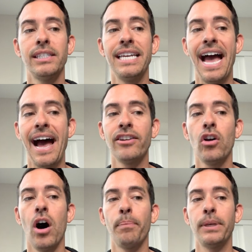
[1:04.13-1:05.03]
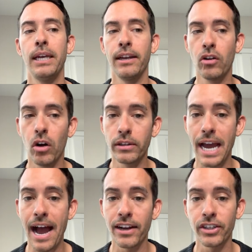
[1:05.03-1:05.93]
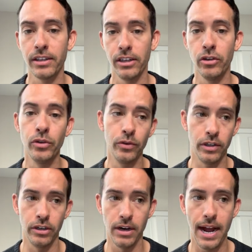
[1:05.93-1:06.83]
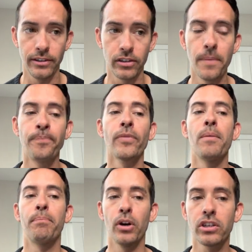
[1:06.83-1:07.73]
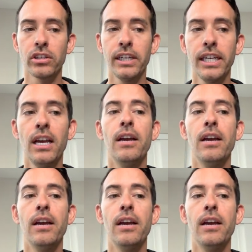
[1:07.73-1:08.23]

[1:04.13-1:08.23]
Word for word: as the ad copy and call to action that you use in your ads. Personally,